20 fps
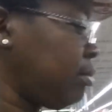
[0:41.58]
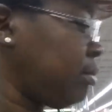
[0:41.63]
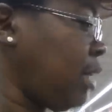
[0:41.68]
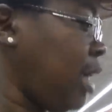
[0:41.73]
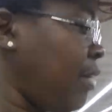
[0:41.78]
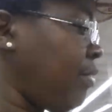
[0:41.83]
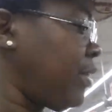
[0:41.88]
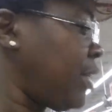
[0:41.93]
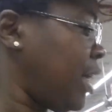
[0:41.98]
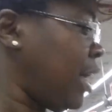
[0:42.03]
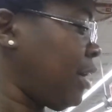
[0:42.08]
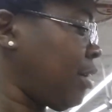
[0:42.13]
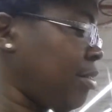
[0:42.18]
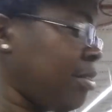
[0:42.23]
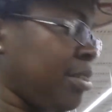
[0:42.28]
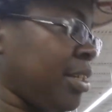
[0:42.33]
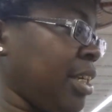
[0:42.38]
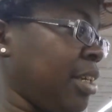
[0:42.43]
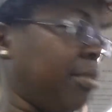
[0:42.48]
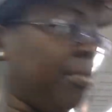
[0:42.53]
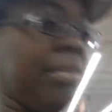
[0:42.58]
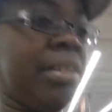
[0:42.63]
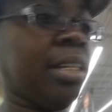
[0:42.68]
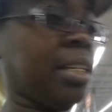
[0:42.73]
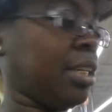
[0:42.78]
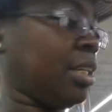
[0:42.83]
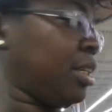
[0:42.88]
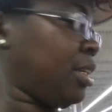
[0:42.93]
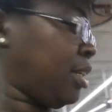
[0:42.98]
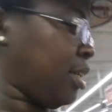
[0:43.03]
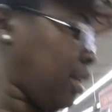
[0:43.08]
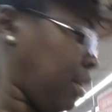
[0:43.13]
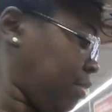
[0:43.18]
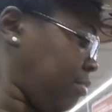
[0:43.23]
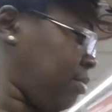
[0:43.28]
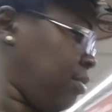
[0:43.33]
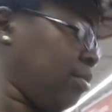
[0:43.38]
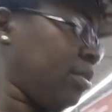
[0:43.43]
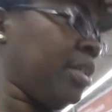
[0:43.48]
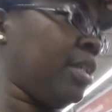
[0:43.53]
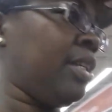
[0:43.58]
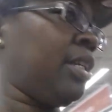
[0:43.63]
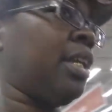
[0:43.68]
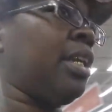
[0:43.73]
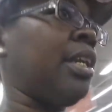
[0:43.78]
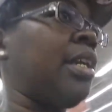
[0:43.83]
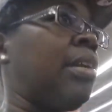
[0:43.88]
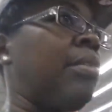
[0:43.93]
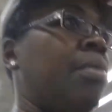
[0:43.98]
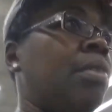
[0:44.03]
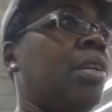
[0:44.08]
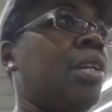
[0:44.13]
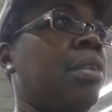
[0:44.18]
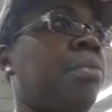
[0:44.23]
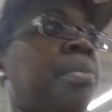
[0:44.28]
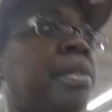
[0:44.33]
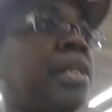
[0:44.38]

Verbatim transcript: avocados ain't ready yet. I don't want none that ain't ready